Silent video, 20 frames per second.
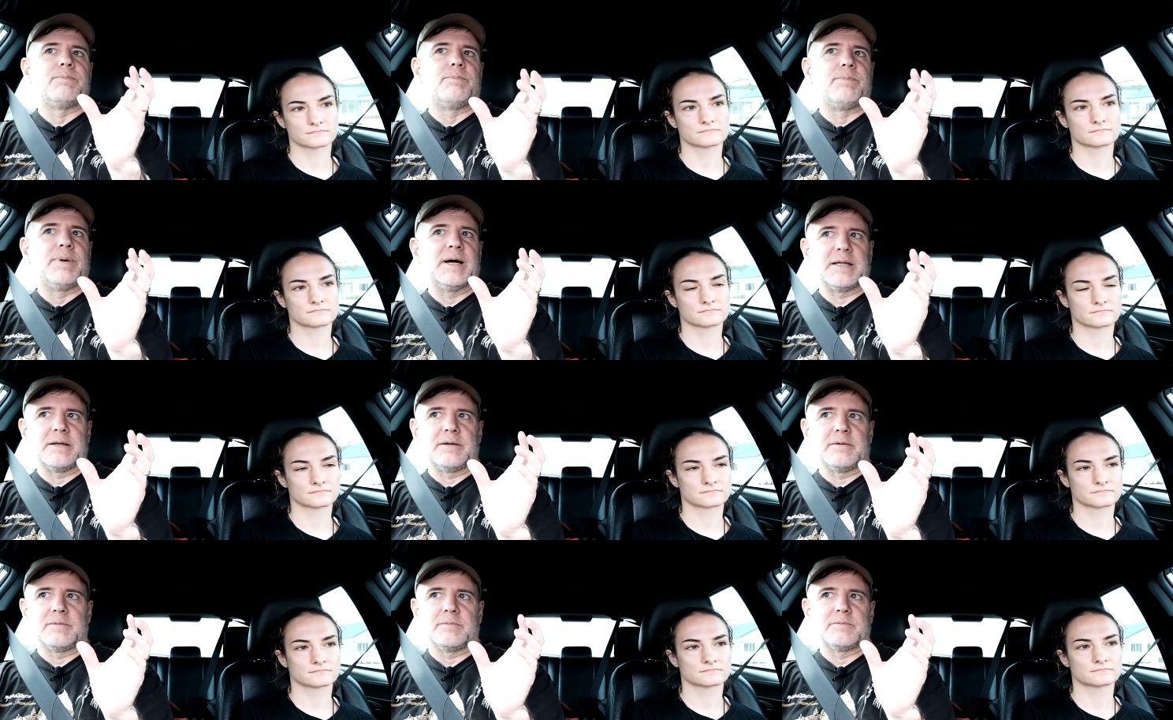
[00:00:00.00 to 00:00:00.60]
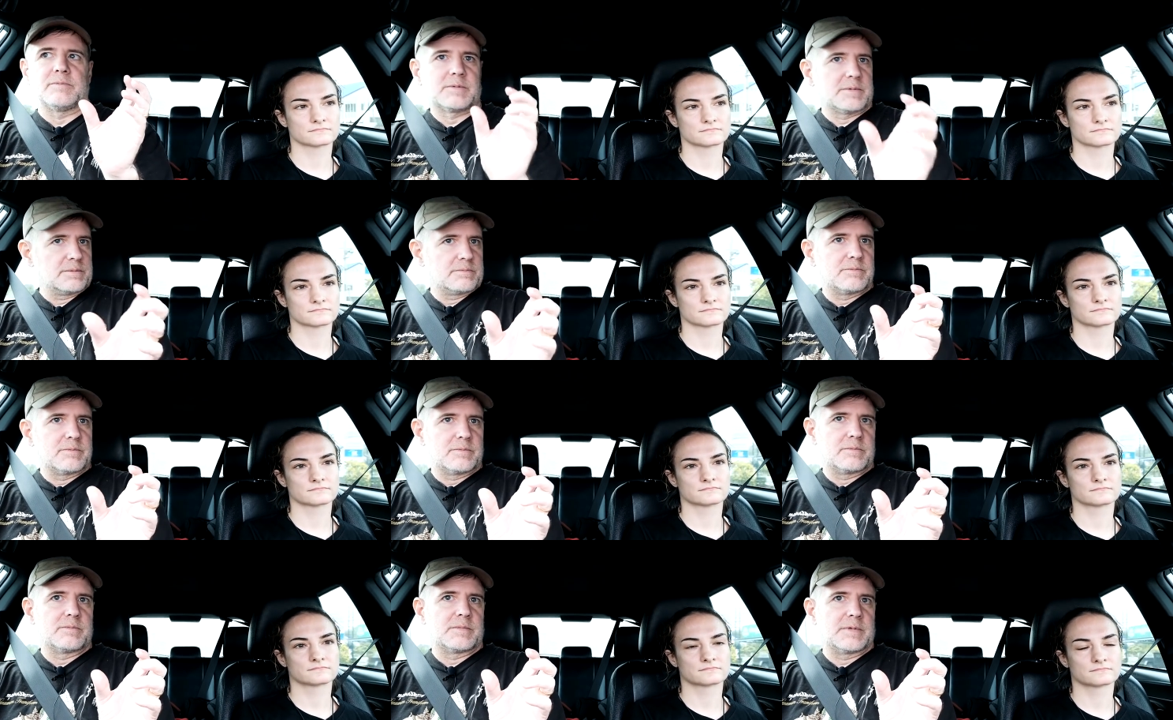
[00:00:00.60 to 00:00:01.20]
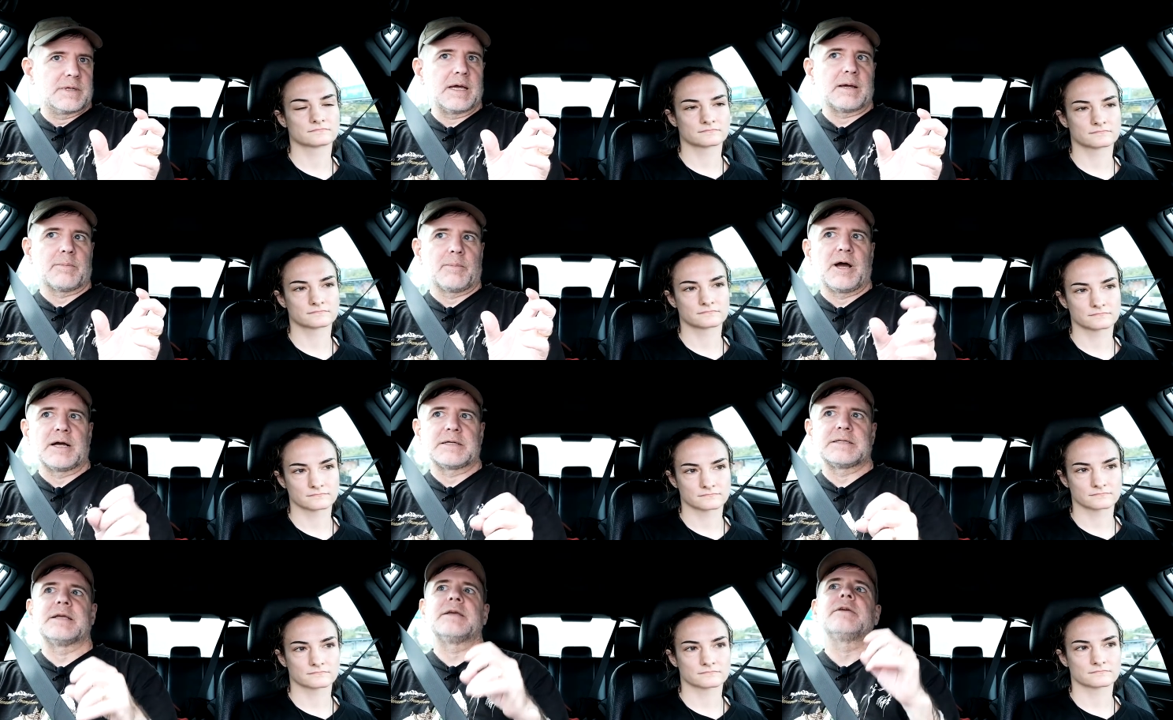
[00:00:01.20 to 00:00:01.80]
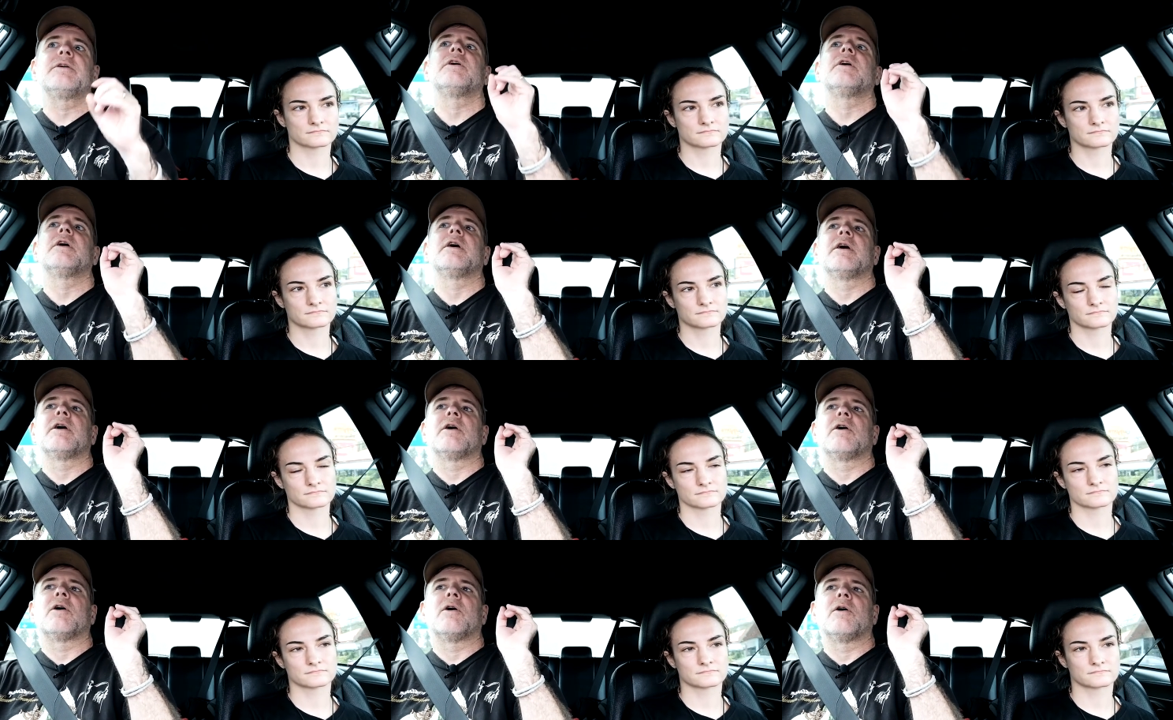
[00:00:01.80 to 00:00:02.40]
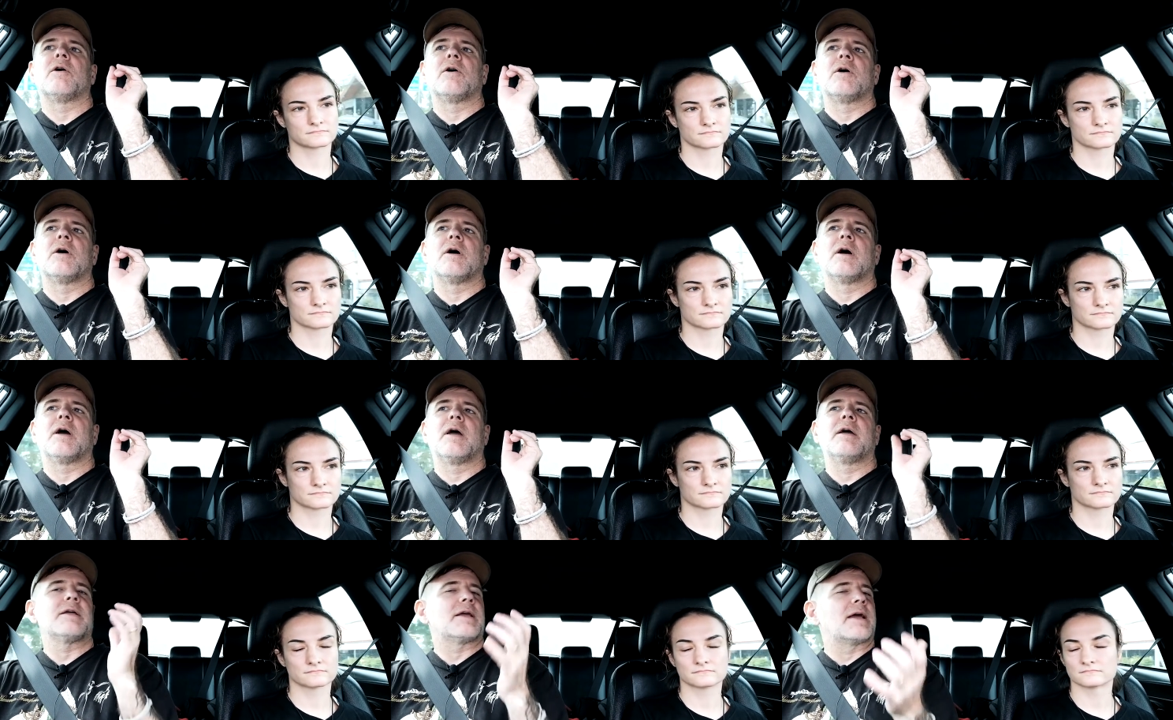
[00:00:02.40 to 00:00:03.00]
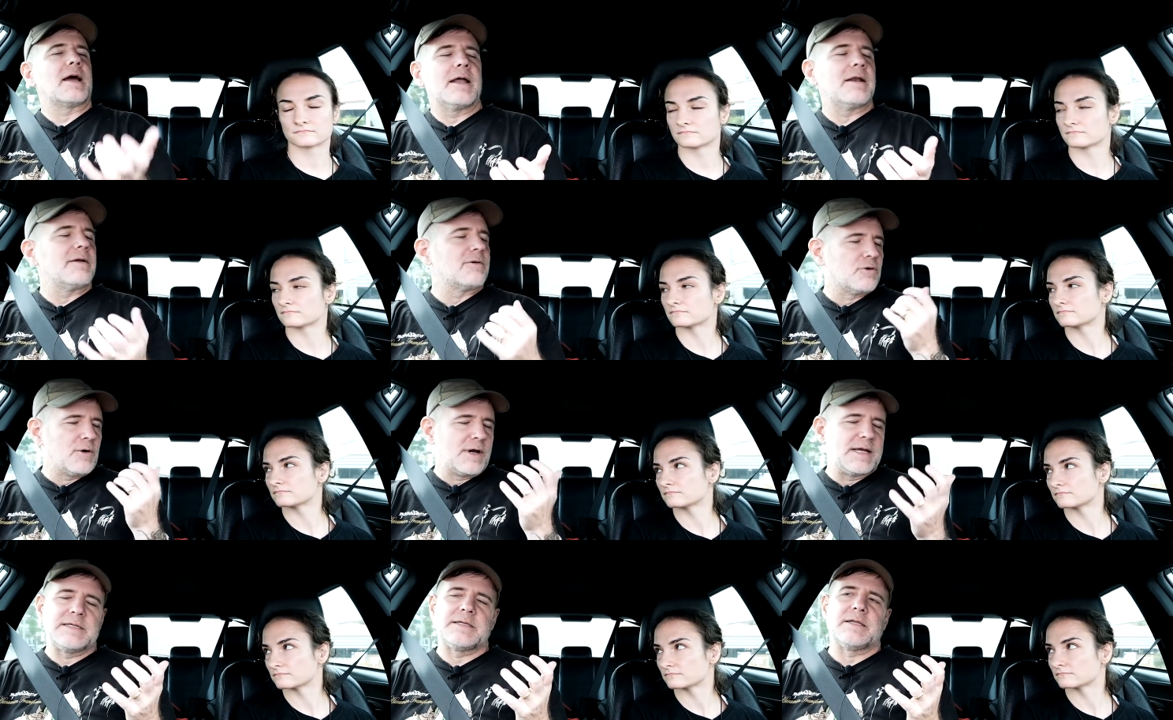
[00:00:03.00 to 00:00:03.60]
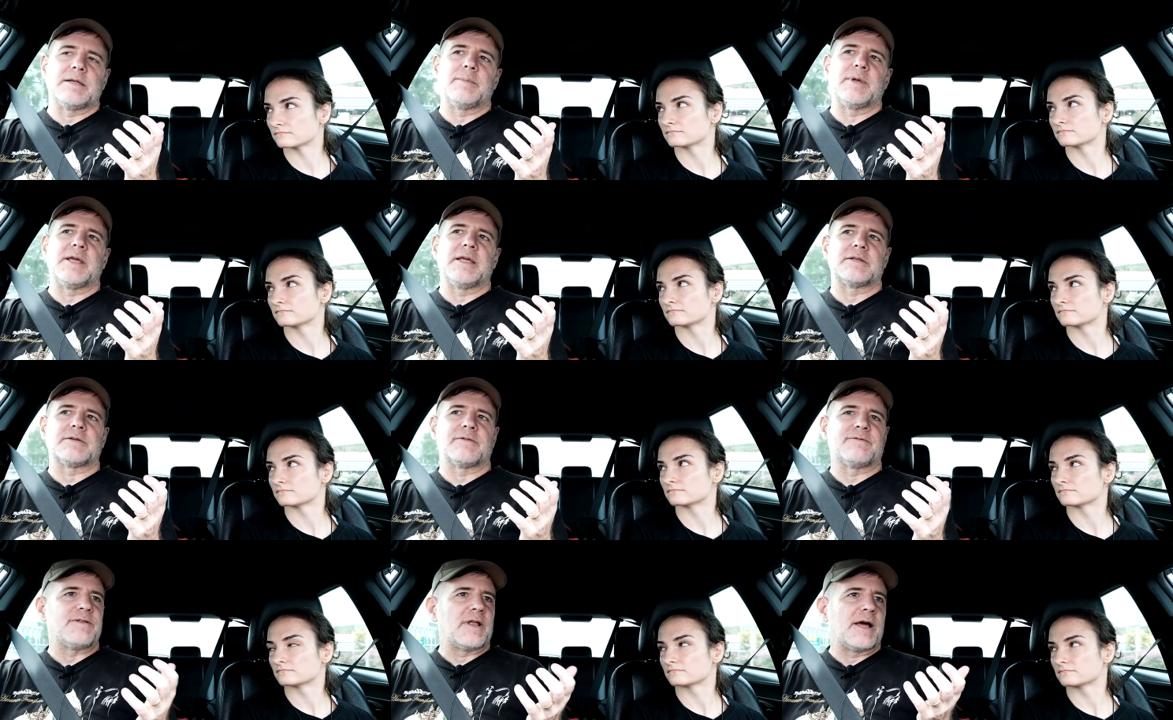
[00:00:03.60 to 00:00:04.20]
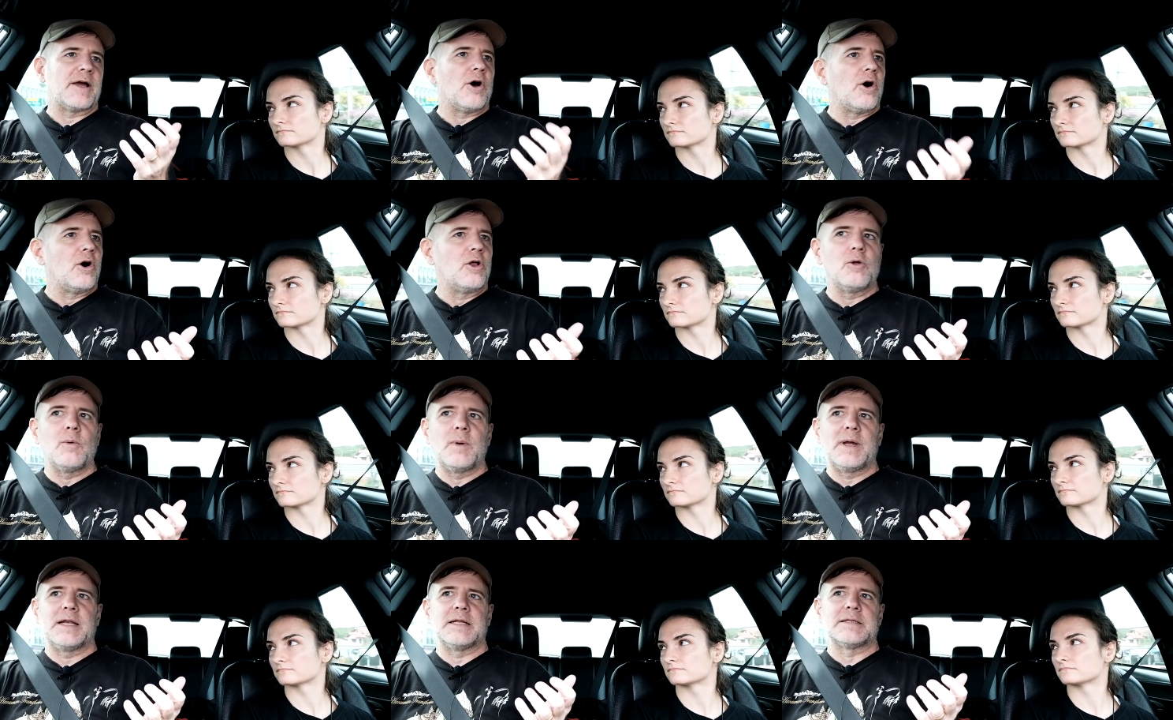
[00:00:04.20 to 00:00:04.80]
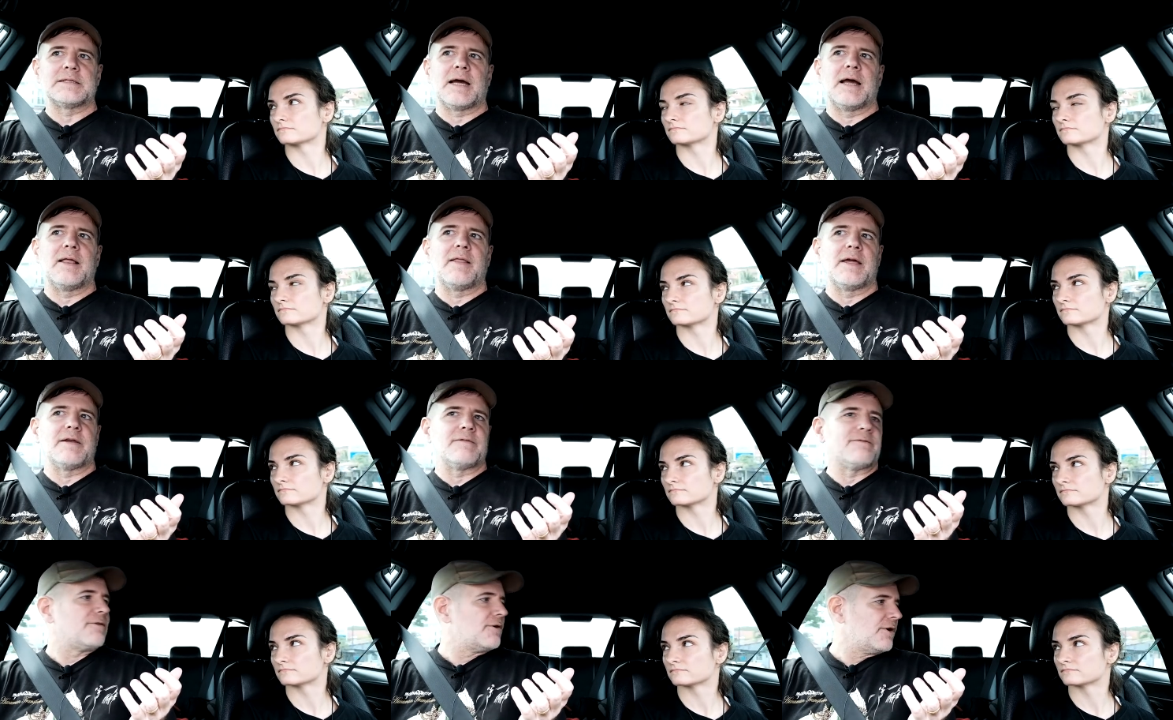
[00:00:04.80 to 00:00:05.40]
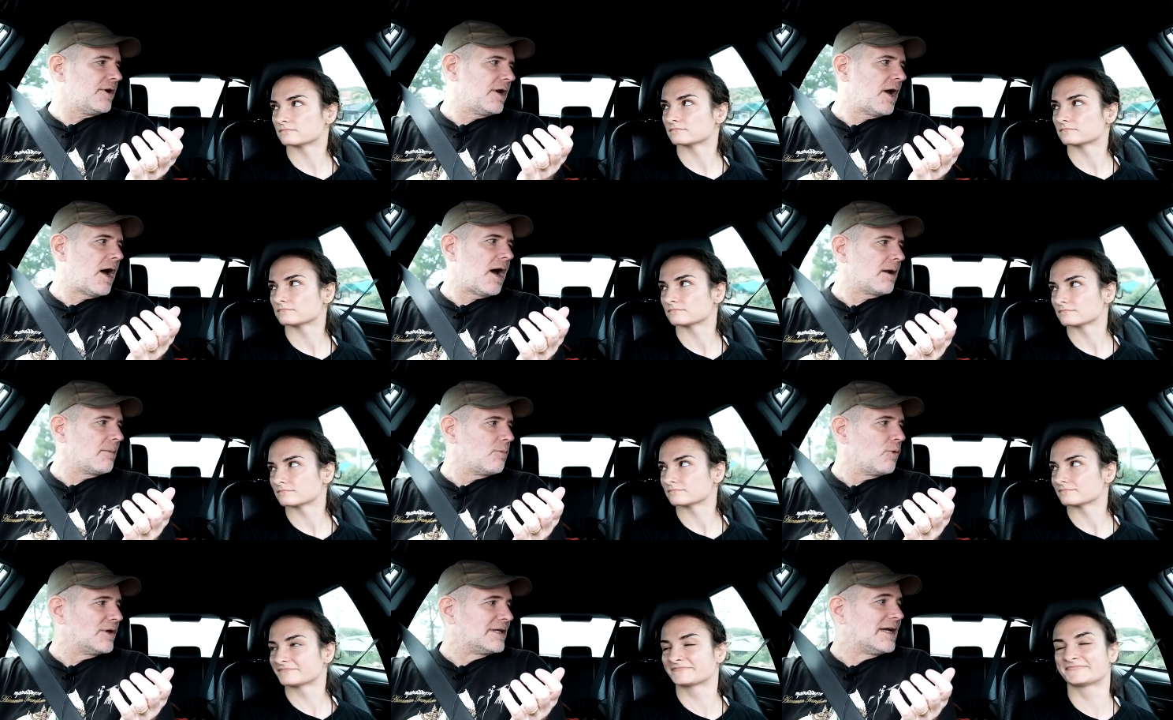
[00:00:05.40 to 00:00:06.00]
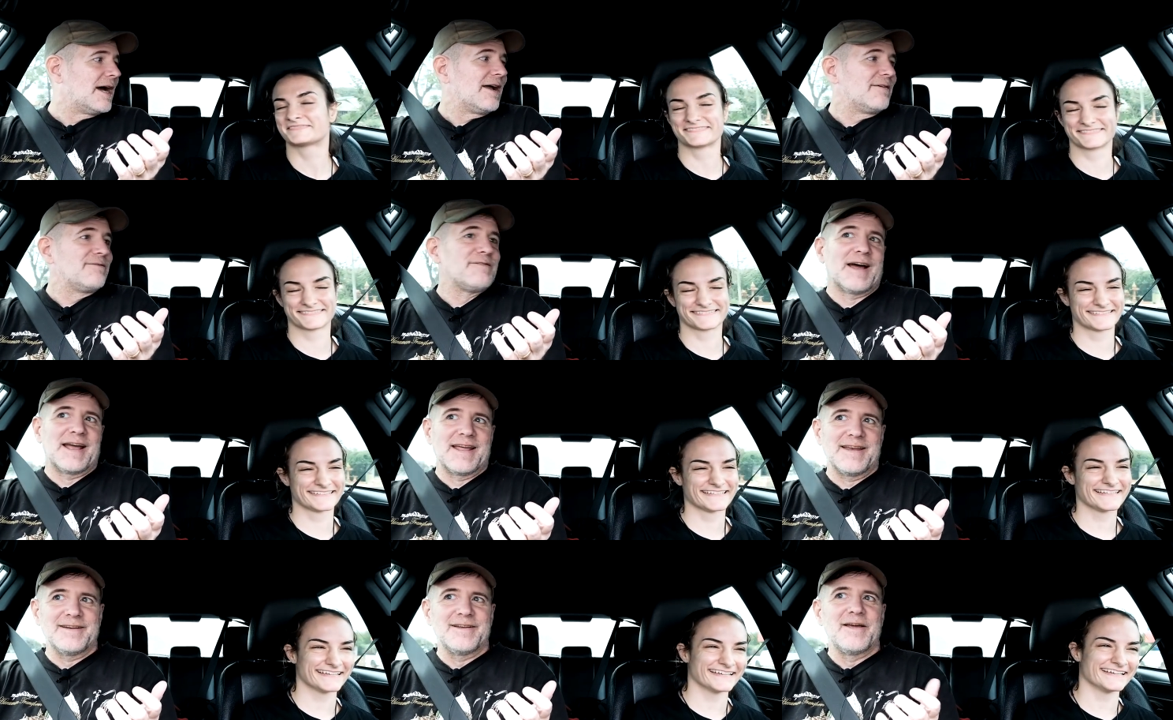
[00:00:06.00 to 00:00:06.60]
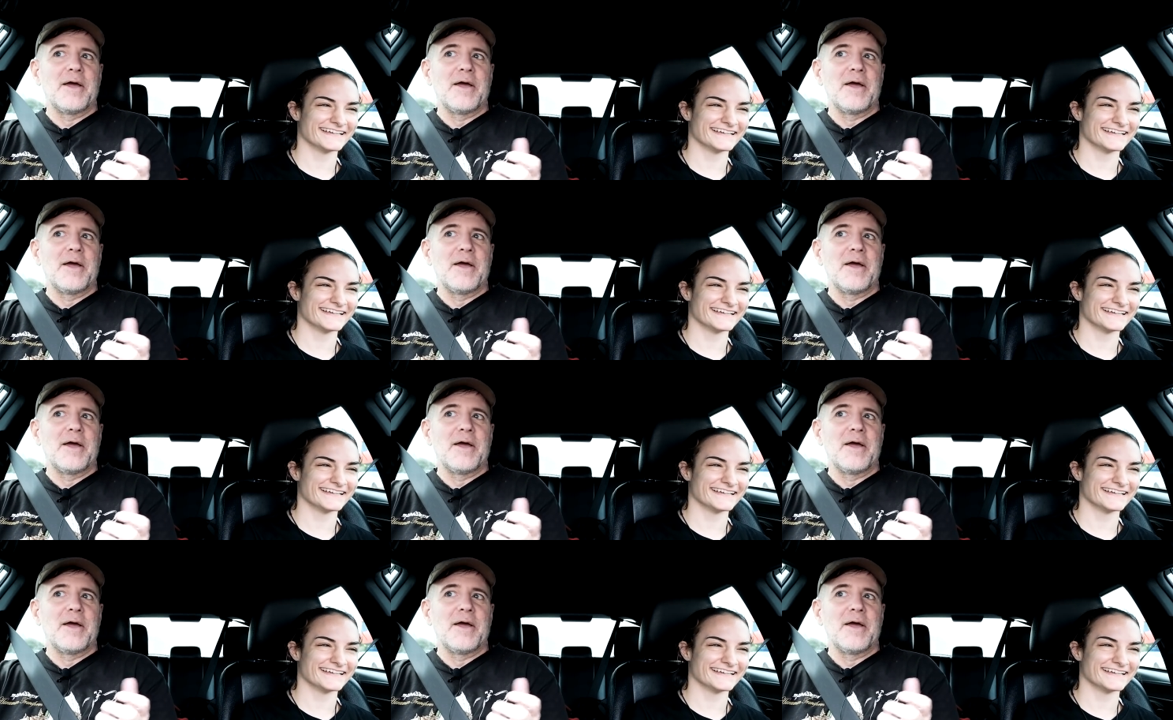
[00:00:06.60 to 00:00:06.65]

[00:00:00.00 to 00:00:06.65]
Speaker 1: but kickboxing. It's kind of crazy to me to fly all the way to Thailand for not a Muay Thai fight.